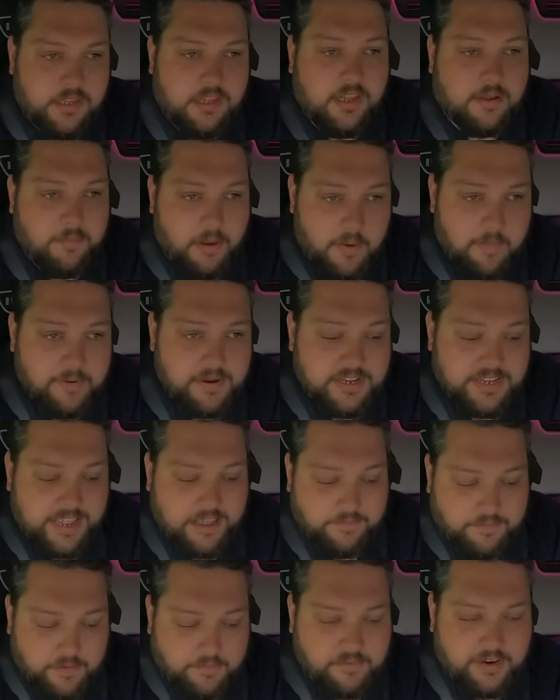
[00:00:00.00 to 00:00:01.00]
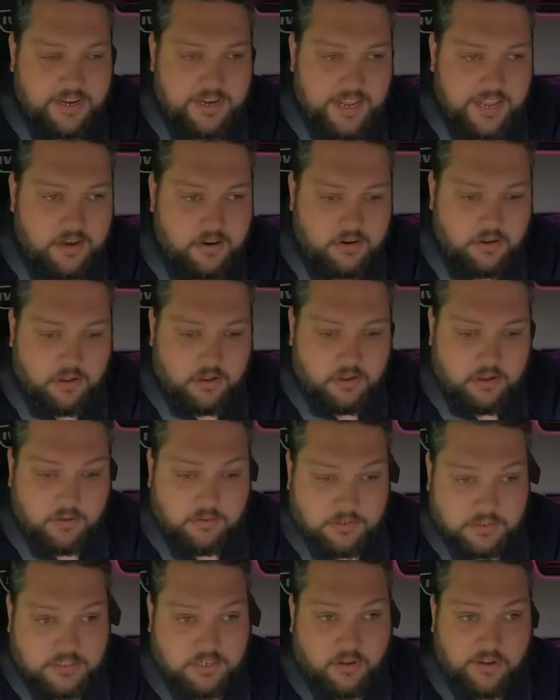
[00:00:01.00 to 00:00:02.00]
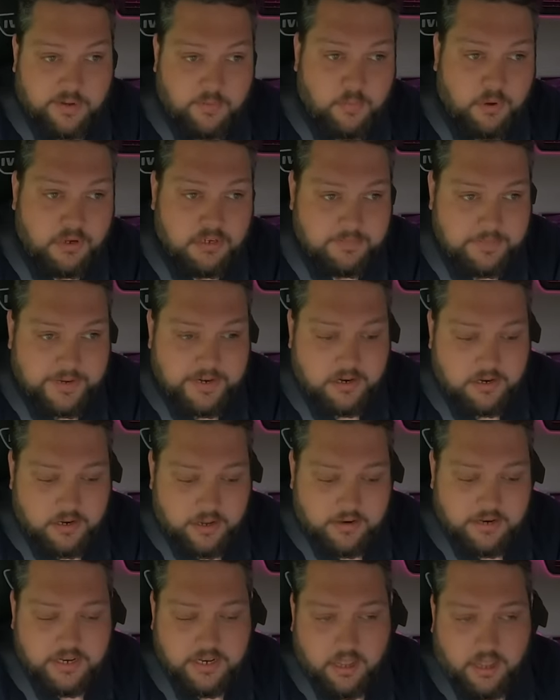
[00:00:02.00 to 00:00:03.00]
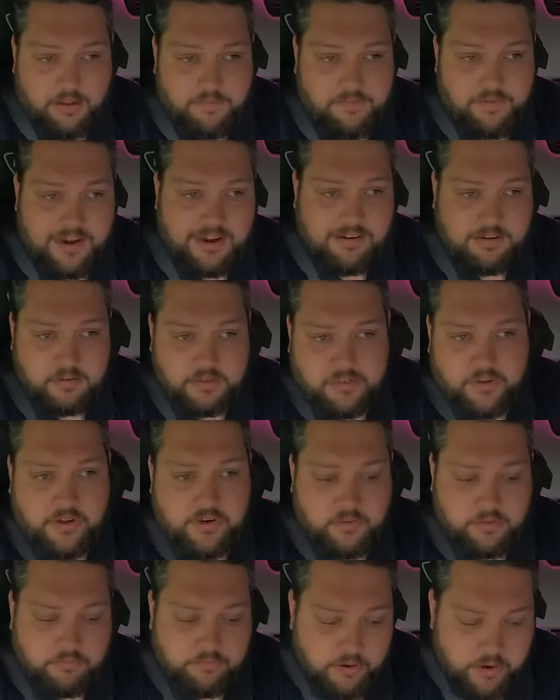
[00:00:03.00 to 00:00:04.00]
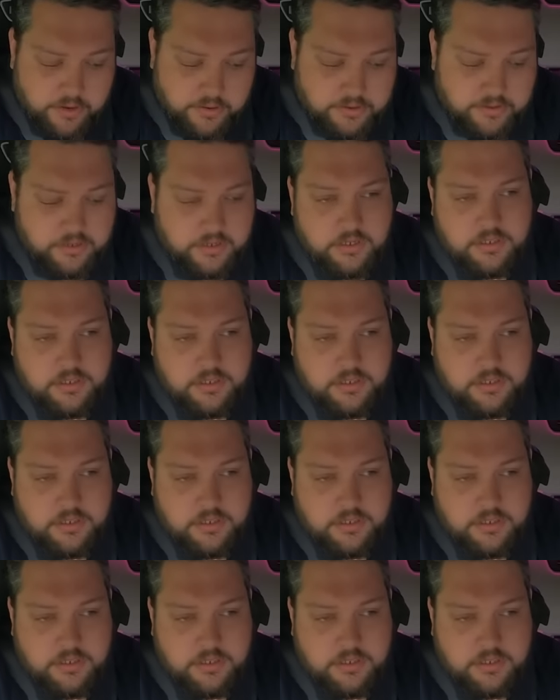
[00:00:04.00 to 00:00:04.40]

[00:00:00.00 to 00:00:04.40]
I'm hoping to get 15 in on site whilst being unloaded, 30 minutes outside on the road.